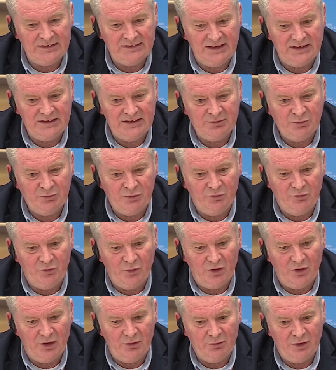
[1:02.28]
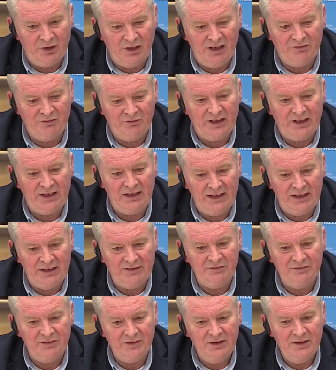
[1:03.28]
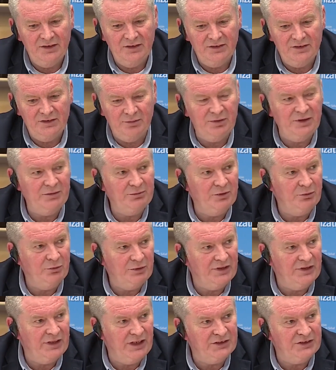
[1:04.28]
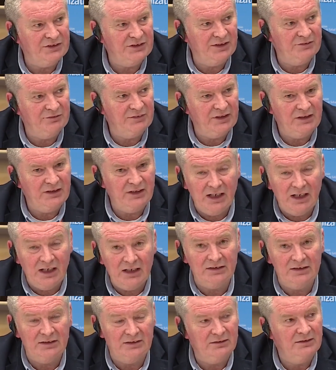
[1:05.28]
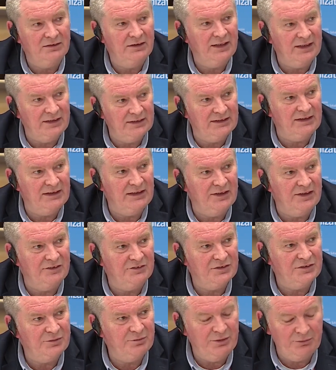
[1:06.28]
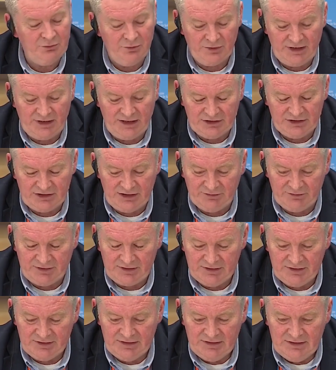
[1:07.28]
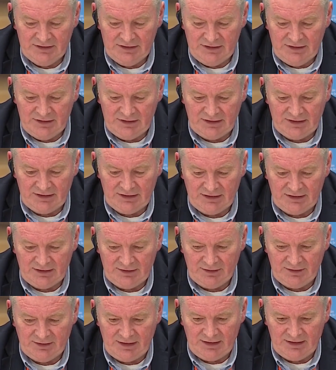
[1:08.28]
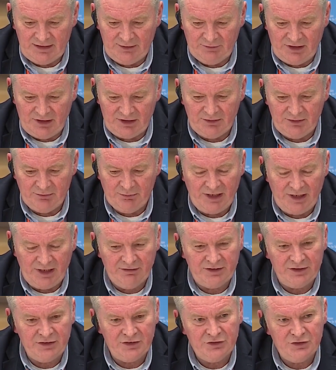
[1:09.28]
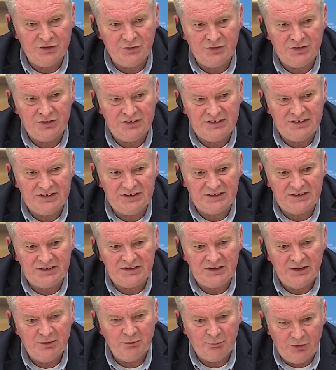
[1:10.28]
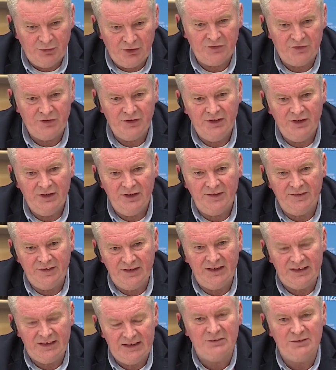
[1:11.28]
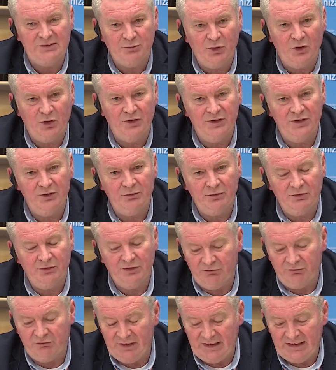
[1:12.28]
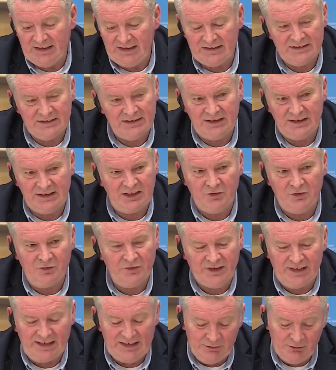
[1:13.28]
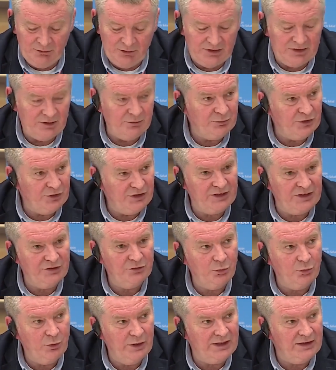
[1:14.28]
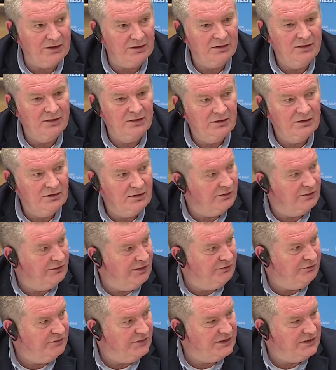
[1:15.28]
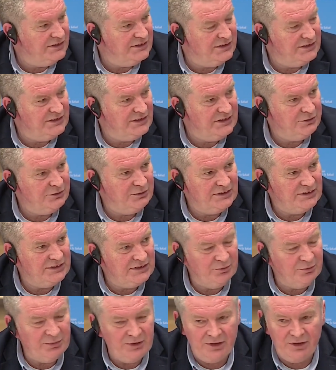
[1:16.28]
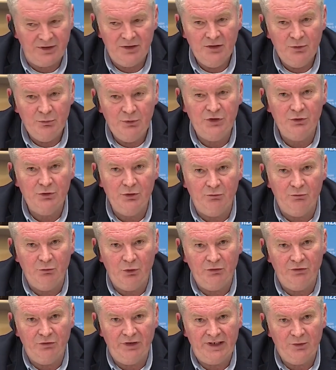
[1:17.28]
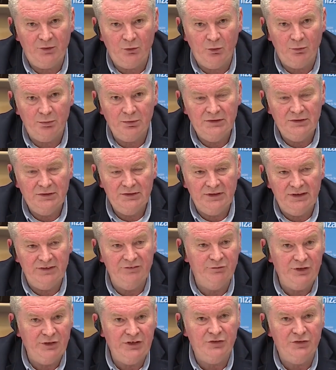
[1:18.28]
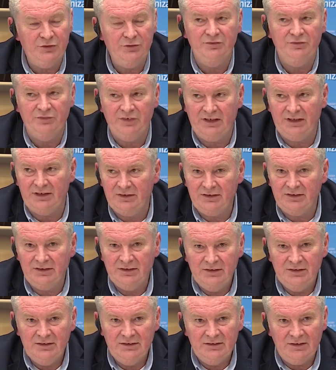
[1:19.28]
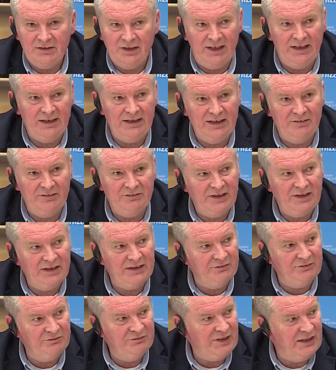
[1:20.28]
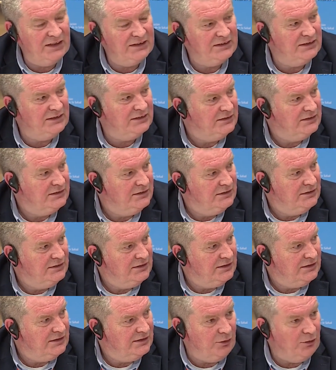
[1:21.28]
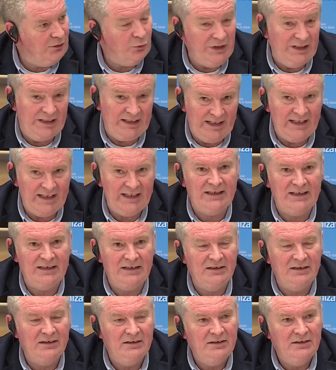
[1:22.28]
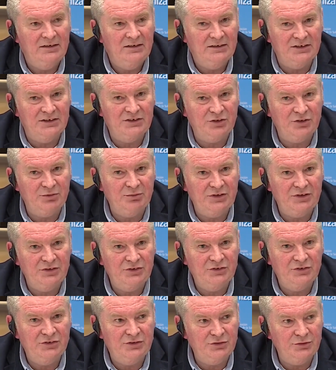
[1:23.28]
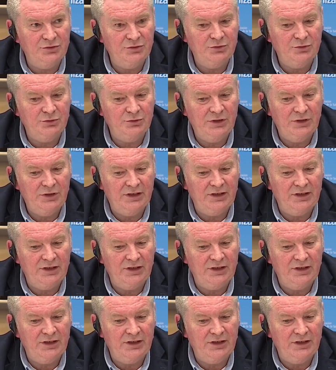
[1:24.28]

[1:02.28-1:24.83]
they did before, and we're offering life to people with HIV, long, healthy lives to people with HIV. And I'm not comparing the two diseases, but I think it is important that we're realistic, and I don't think anyone can predict when or if this disease will disappear. We do have one great hope. If we do find a highly effective vaccine that we can distribute to